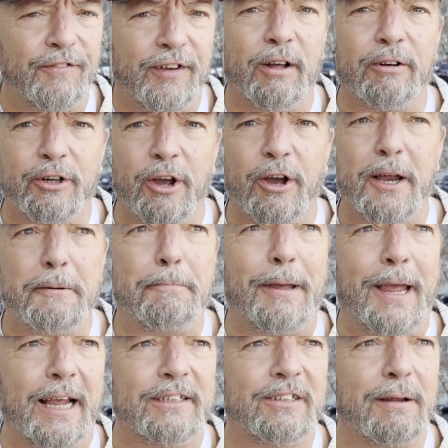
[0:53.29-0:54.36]
feel-good
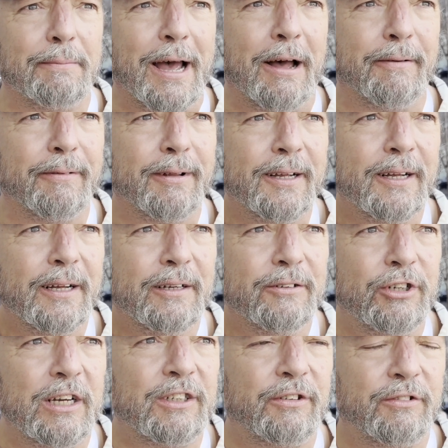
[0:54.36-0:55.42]
piece about
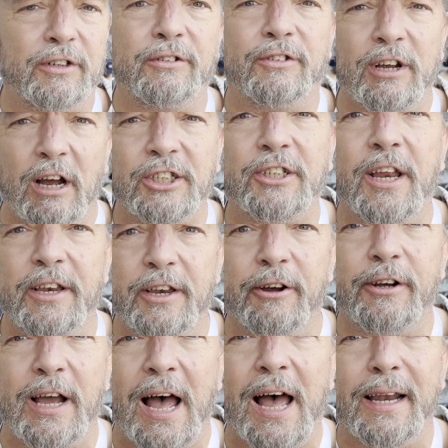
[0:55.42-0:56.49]
just trusting your
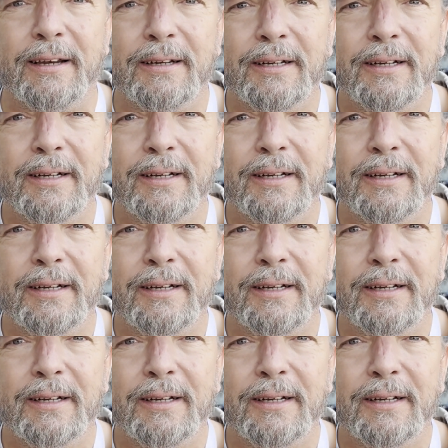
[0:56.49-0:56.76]
gut.